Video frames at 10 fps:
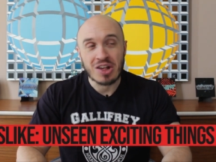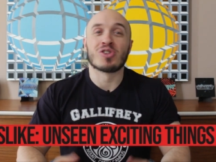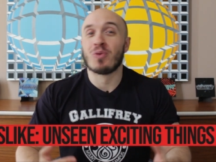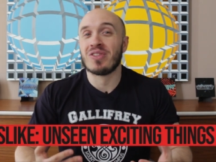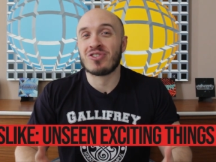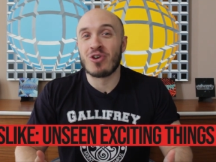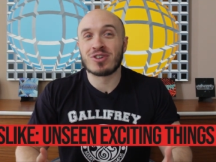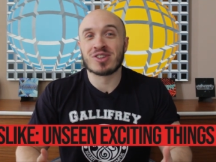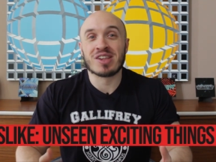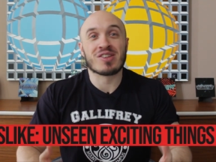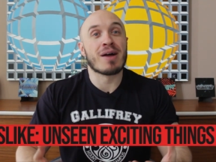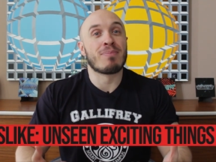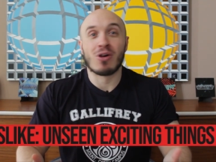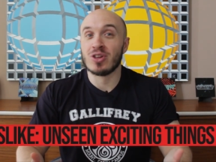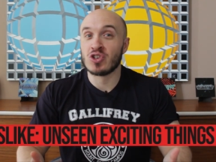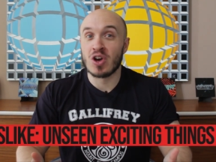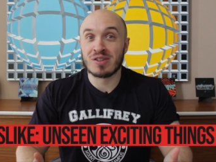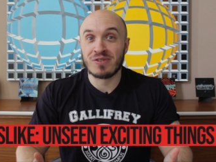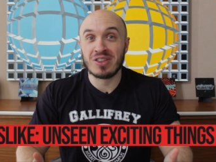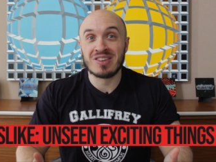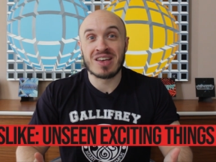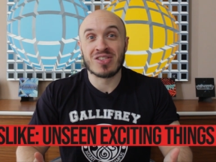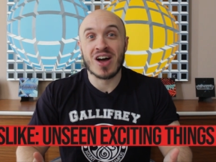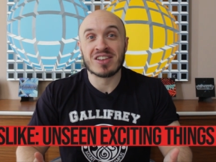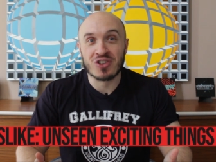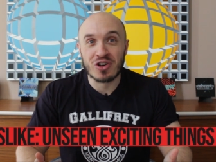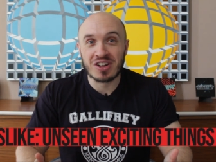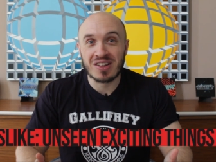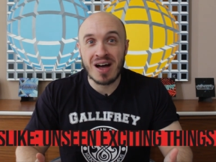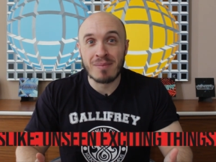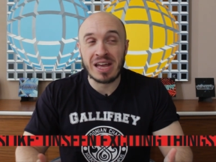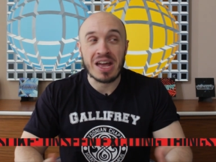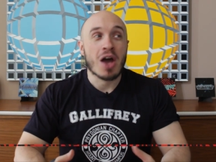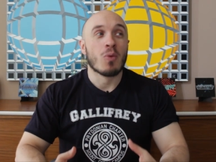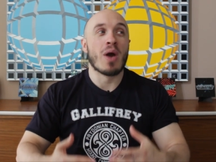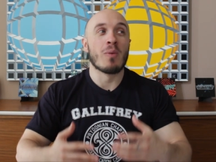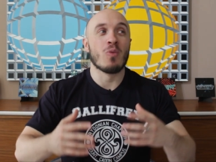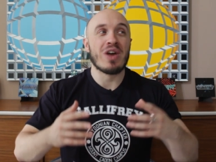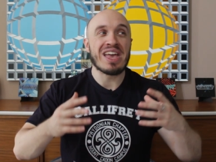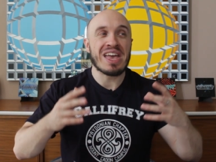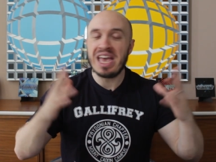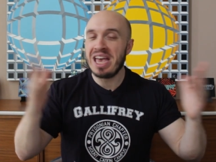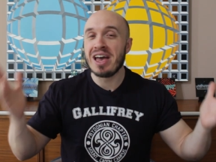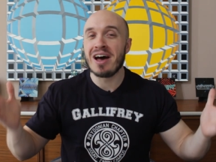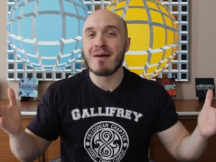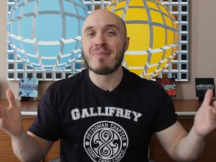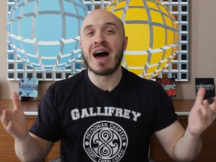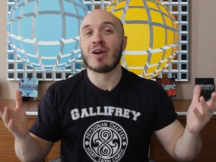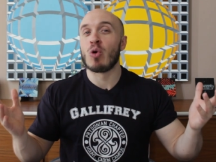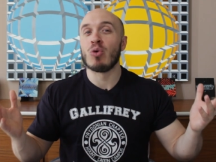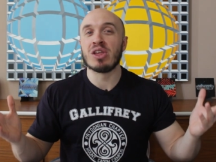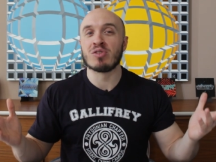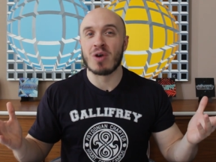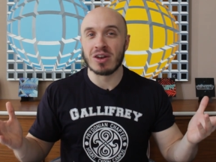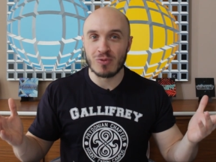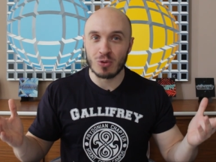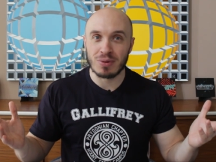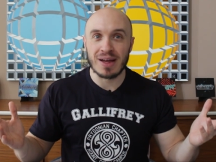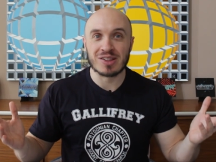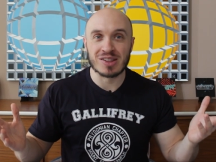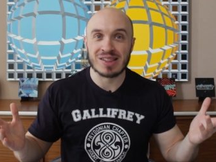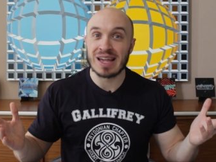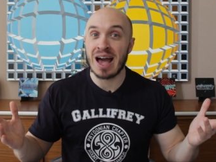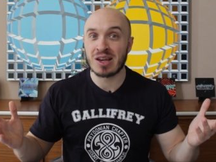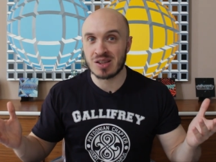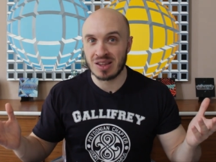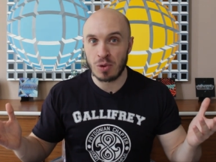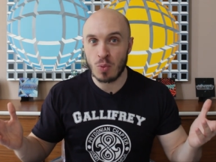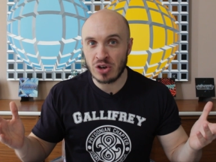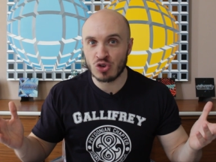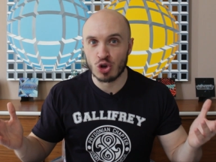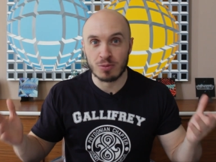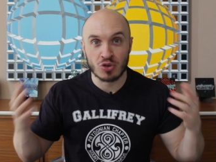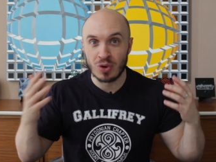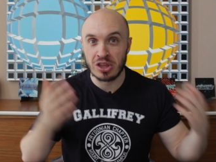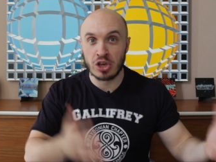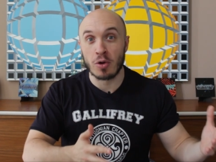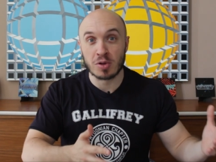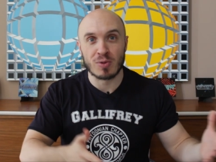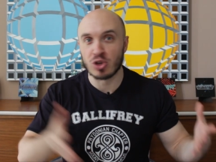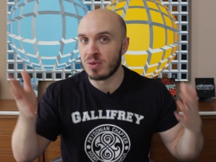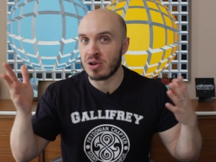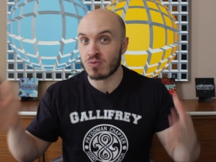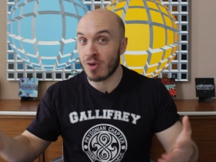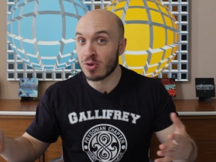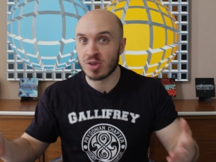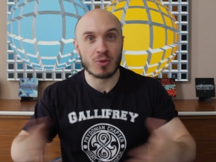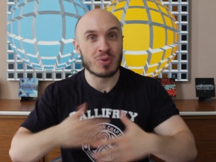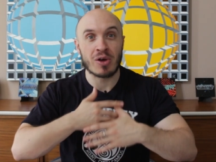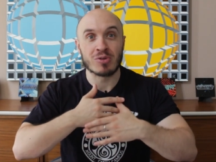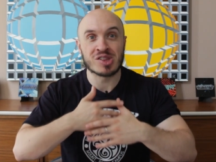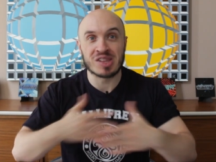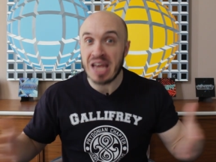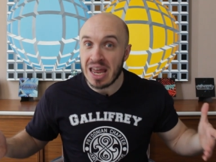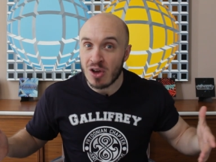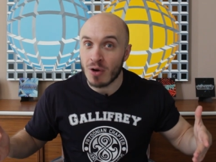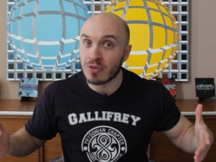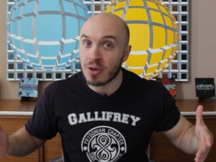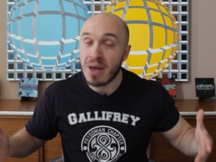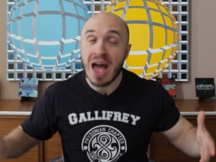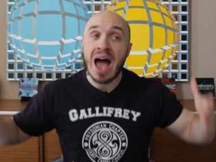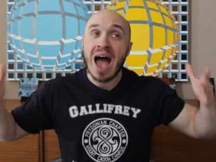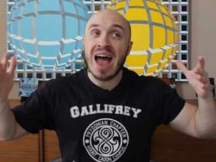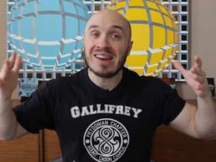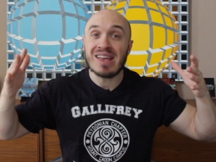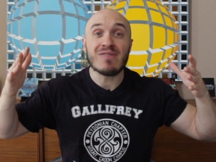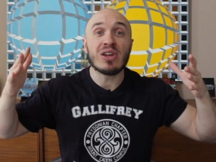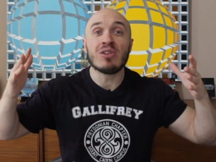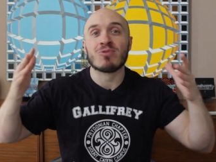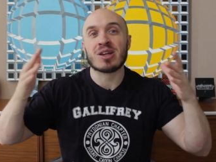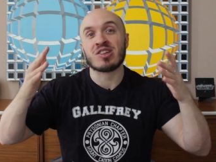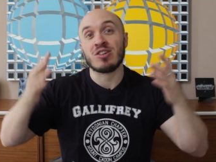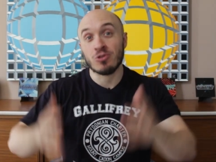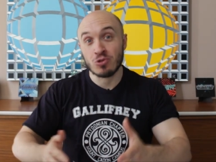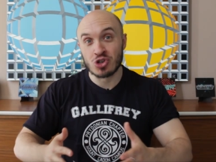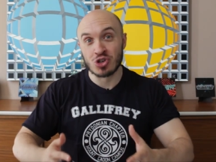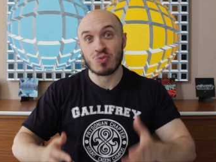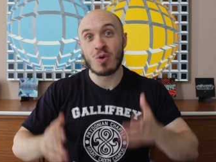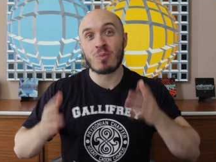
So when the Doctor says, "I apologise for the Death Eye Turtle Army," when we hear about all these wonderful places they accidentally went to between the Ghost Monument and Rosa, but we don't see any of them, and even in Resolution,